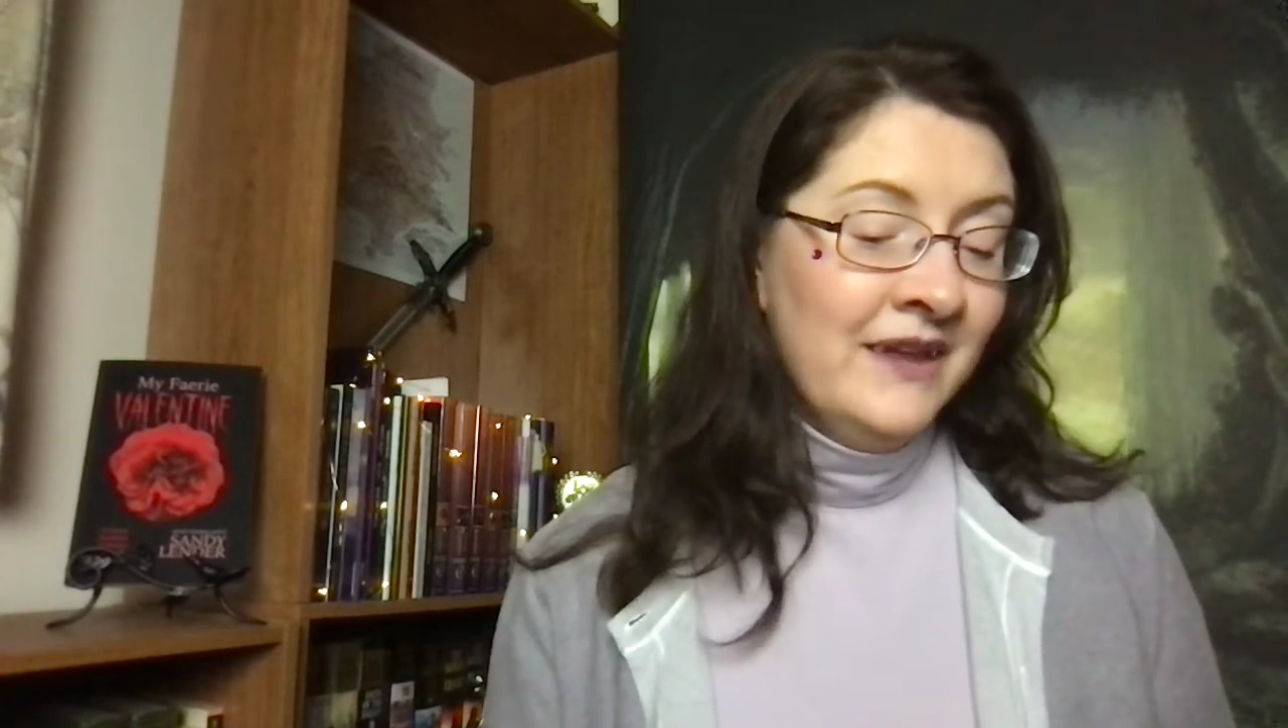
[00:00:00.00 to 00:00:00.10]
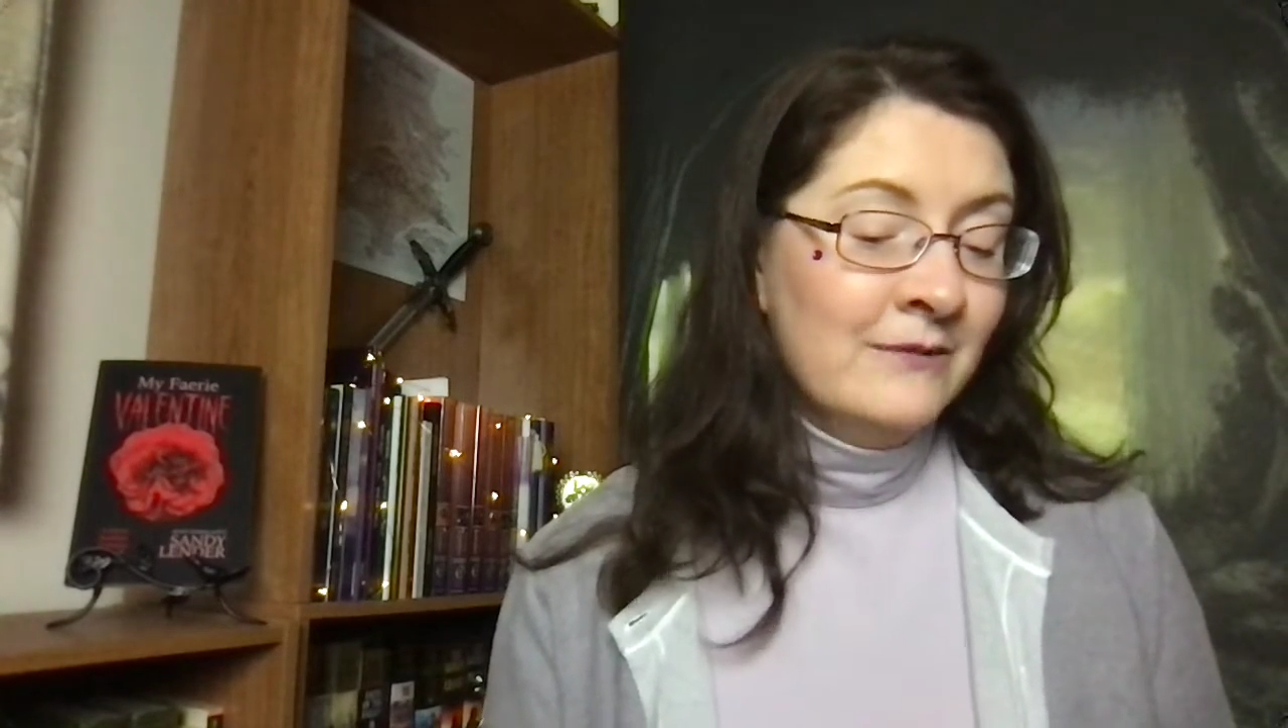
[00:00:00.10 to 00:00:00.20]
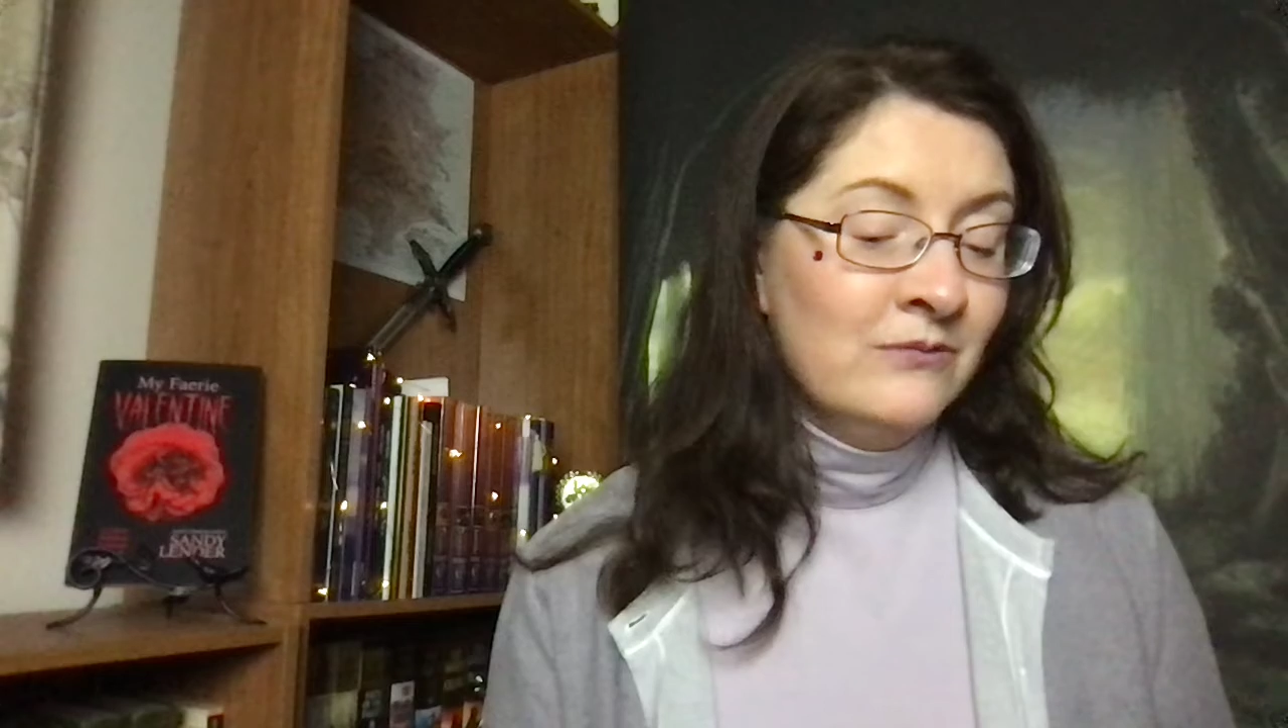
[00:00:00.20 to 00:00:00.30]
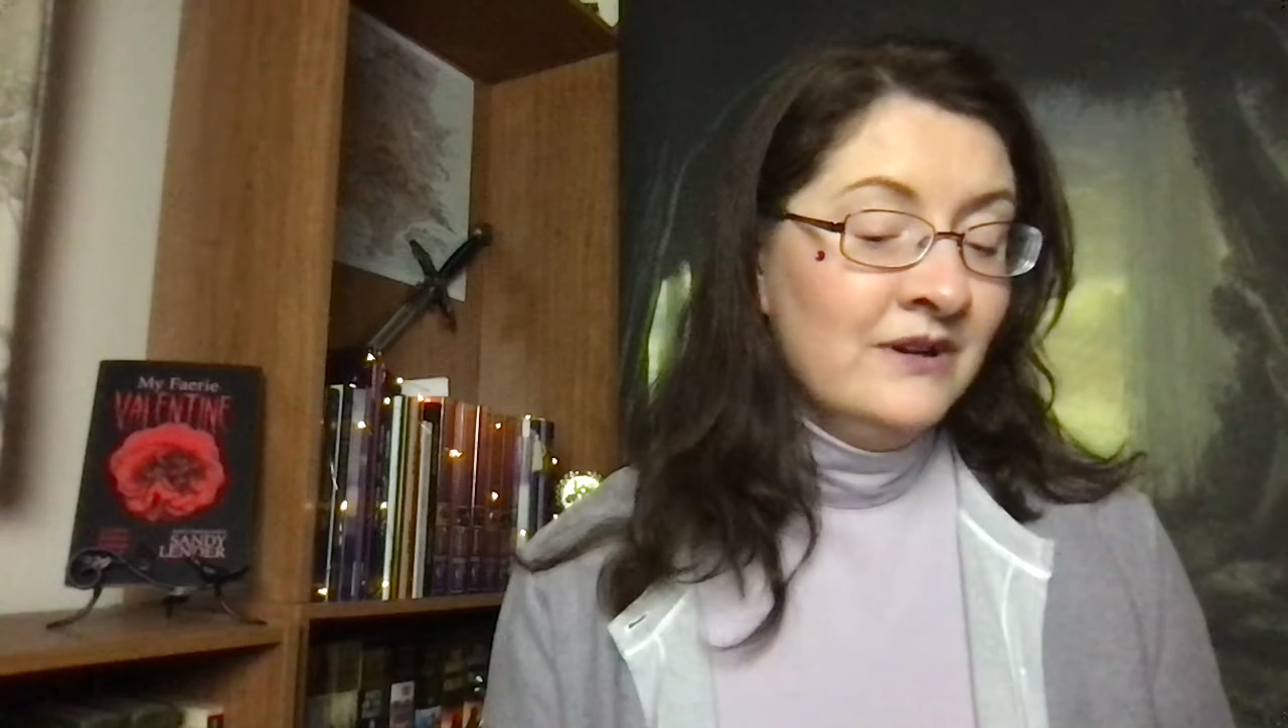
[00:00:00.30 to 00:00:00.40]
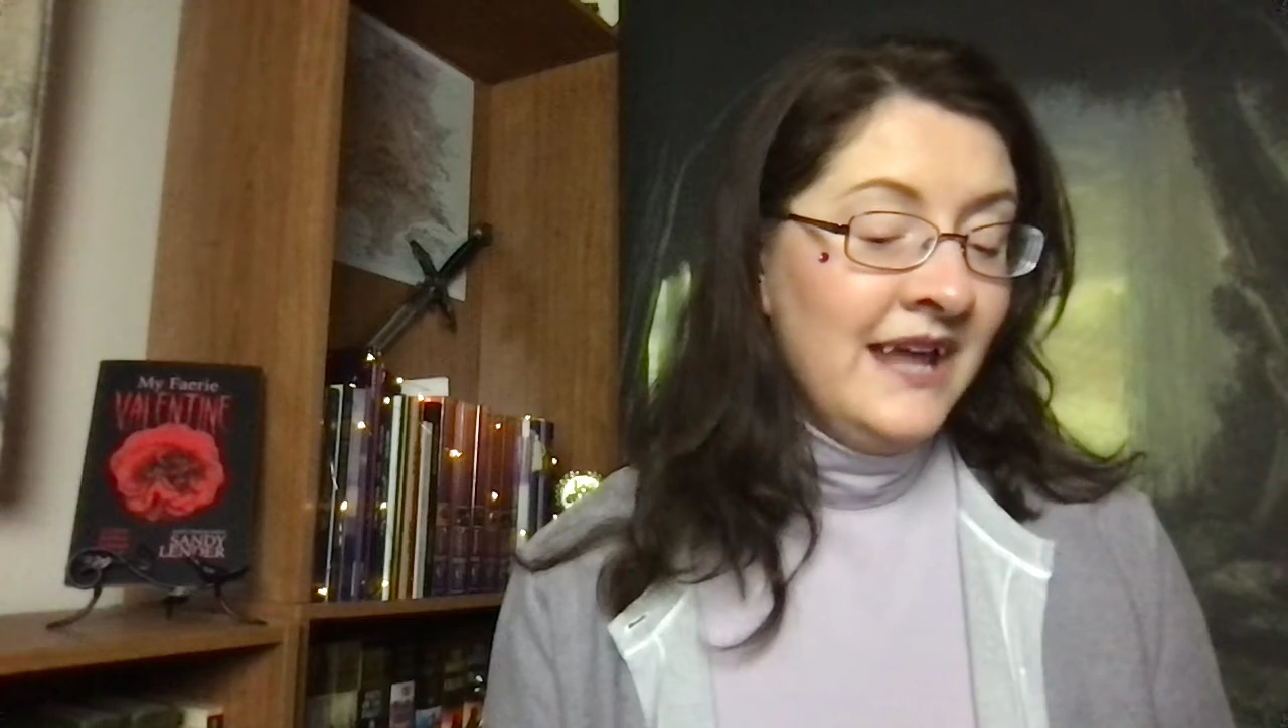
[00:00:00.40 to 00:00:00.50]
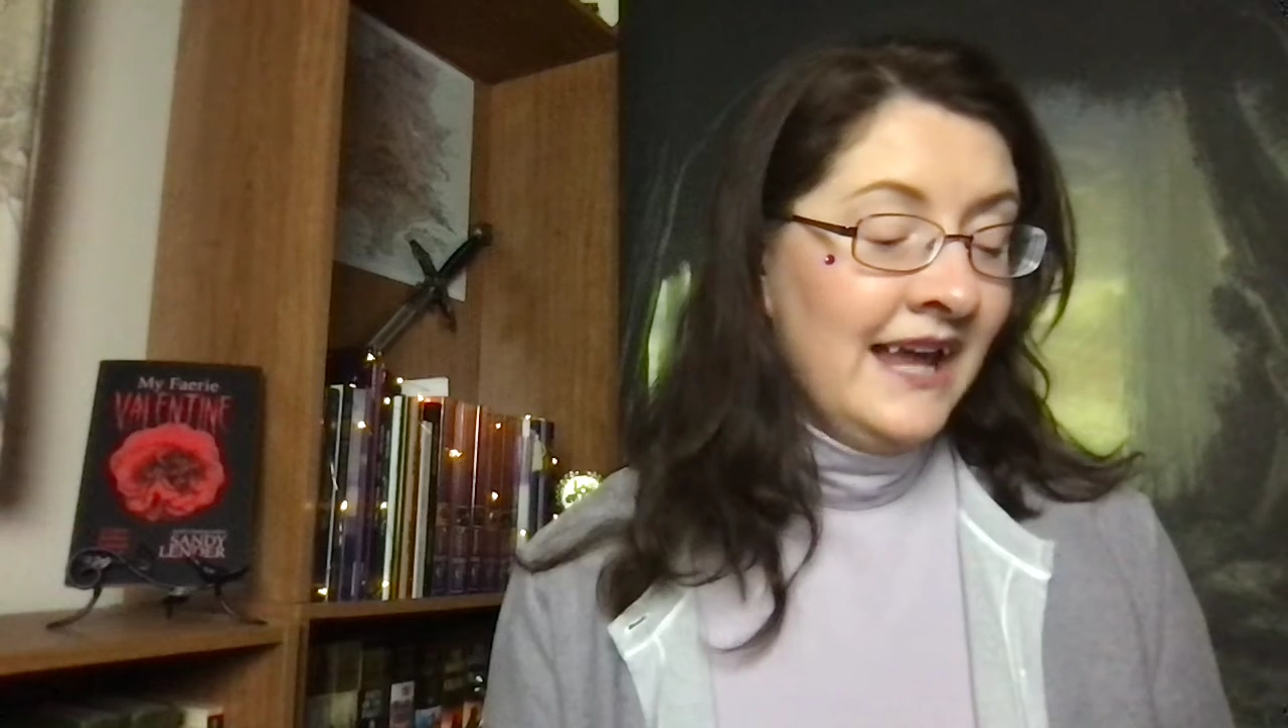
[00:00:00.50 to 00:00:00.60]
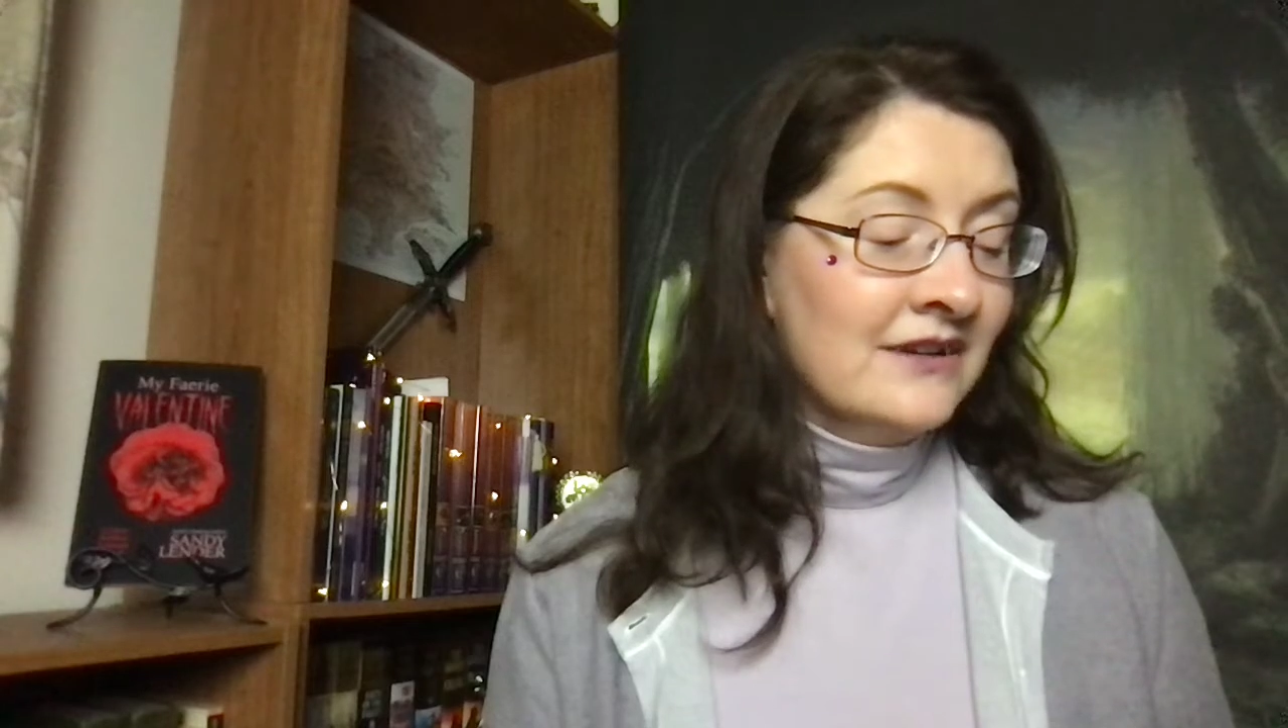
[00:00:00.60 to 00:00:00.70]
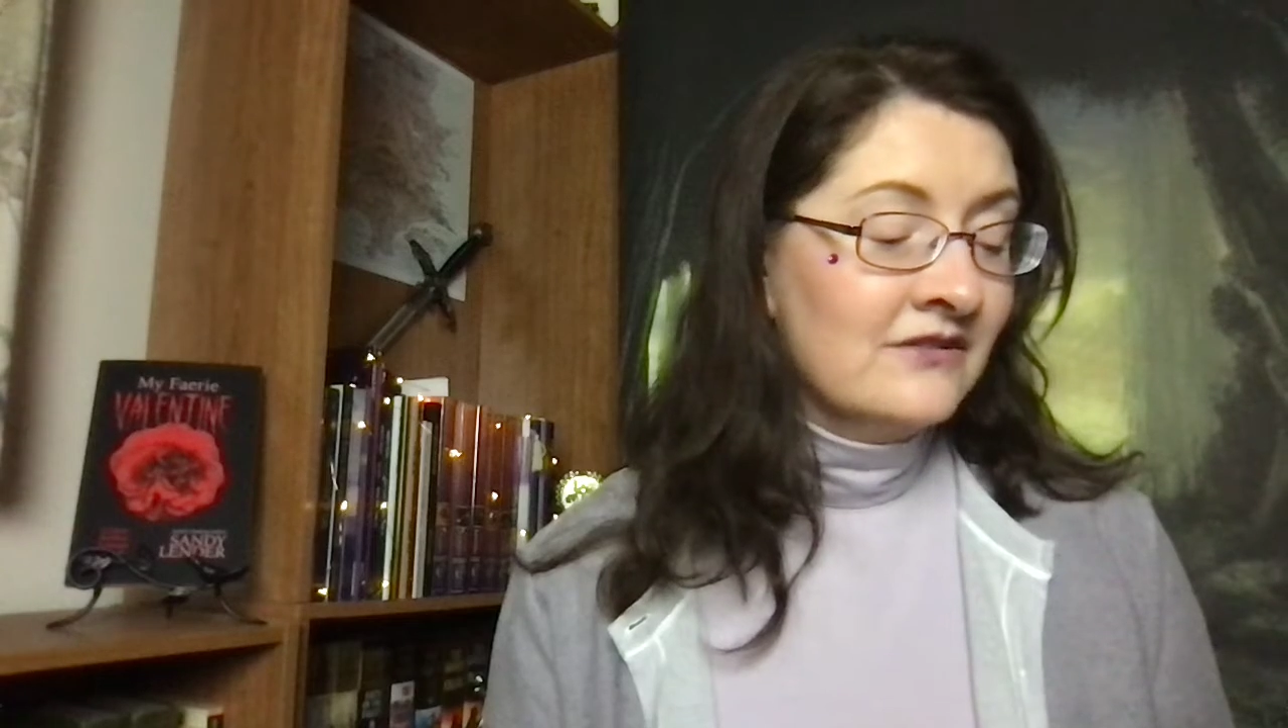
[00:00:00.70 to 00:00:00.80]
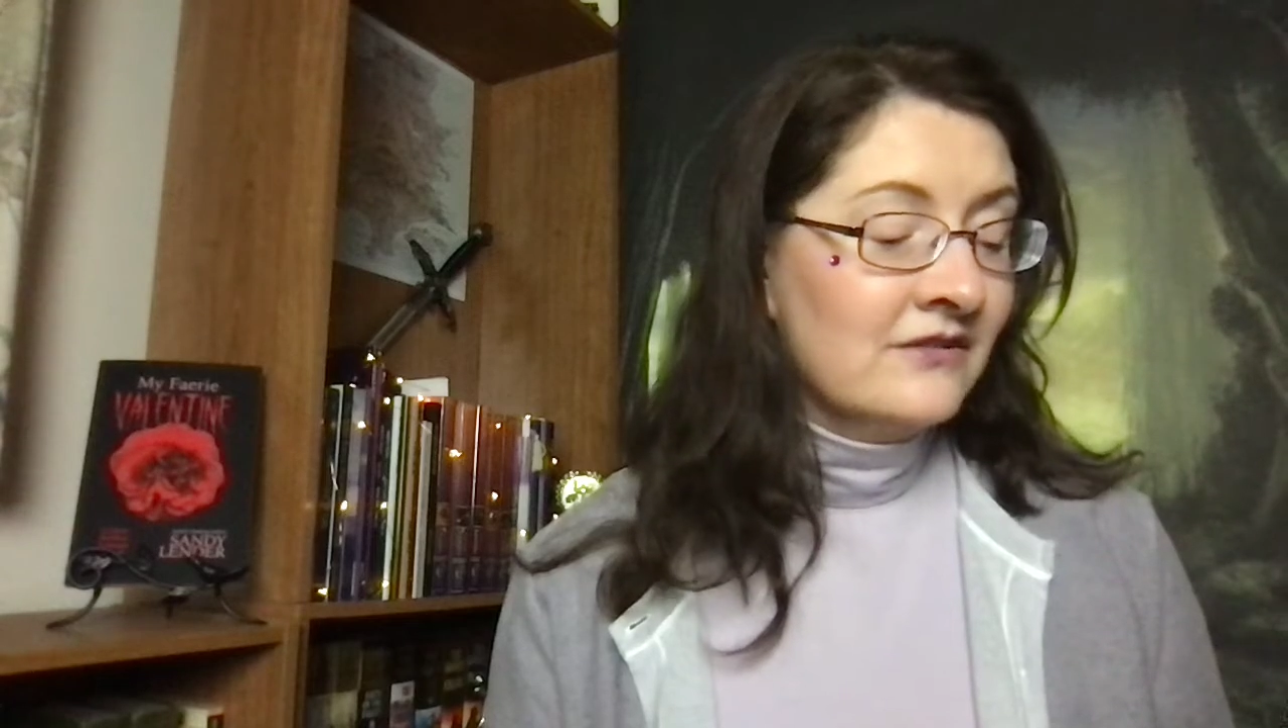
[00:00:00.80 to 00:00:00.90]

and one hand